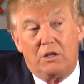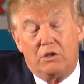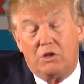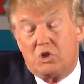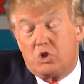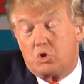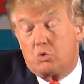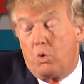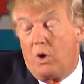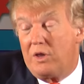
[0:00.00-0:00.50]

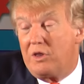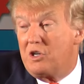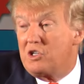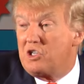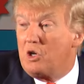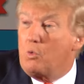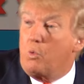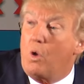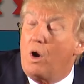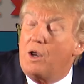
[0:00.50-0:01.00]
This is why they
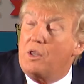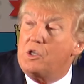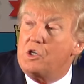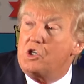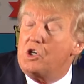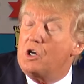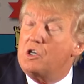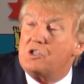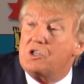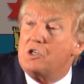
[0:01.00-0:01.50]
said, "Why
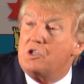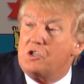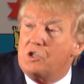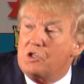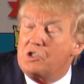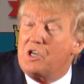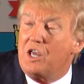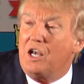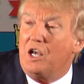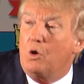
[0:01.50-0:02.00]
this year?" I said, "It's
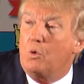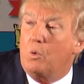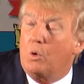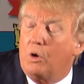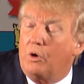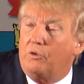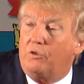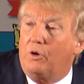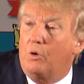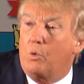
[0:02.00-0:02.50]
just getting
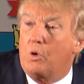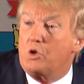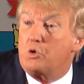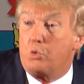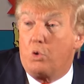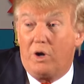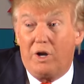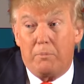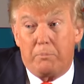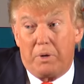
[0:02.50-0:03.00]
worse and
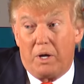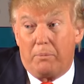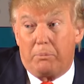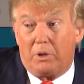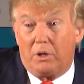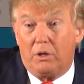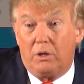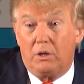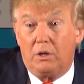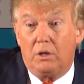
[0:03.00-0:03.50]
worse. We're in a
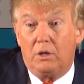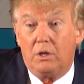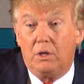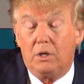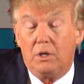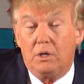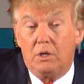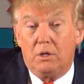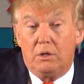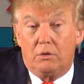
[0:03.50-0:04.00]
bubble."
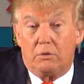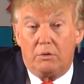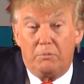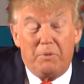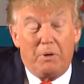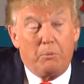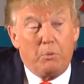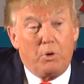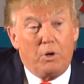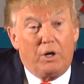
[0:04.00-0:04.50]

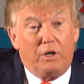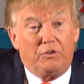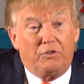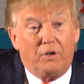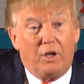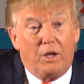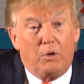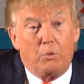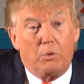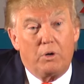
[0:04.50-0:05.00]
Remember what I
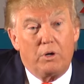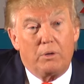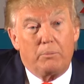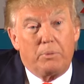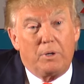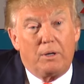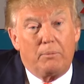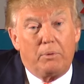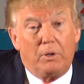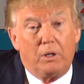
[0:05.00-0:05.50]
said. We're in a
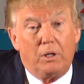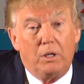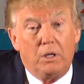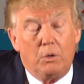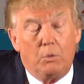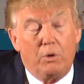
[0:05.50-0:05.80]
bubble.